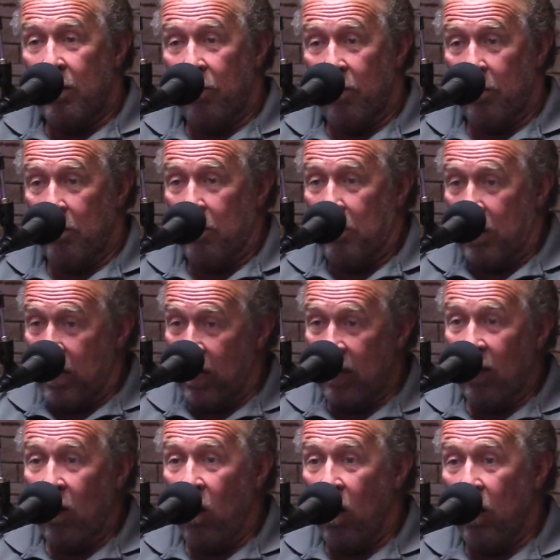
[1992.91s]
from
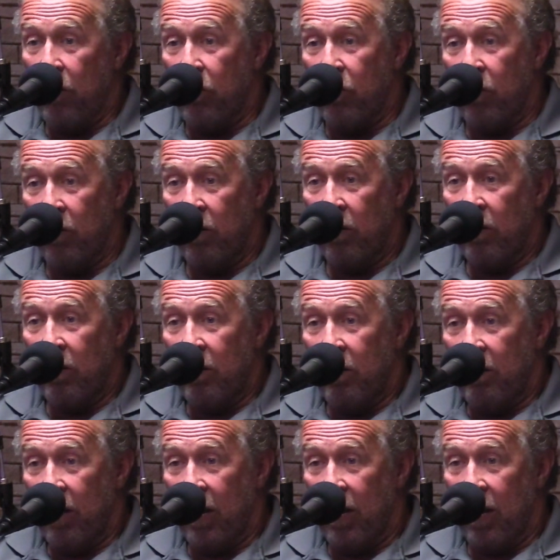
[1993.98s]
cutting lawns
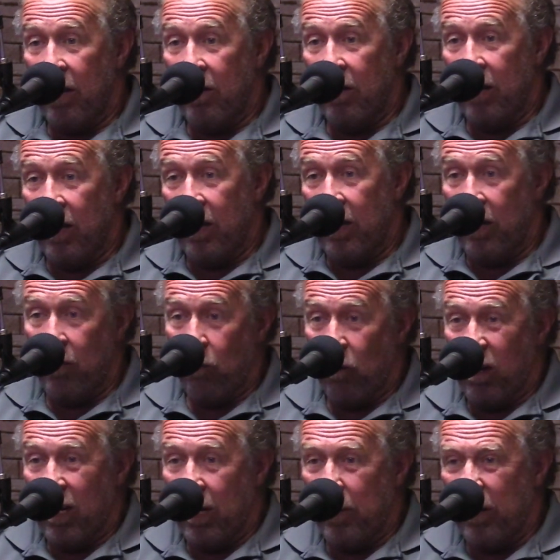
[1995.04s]
and then
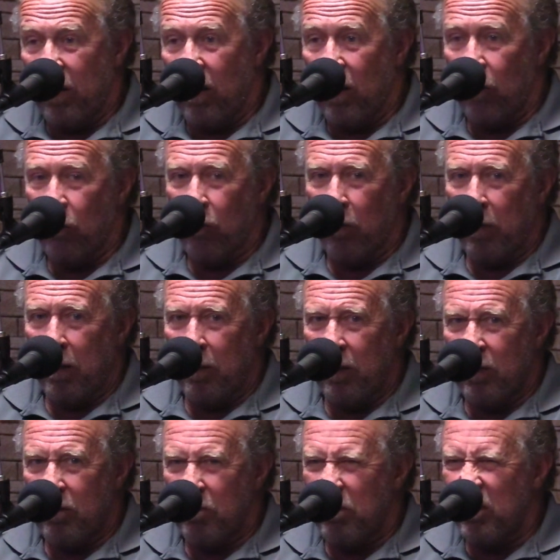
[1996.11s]
working at McDonald's for maybe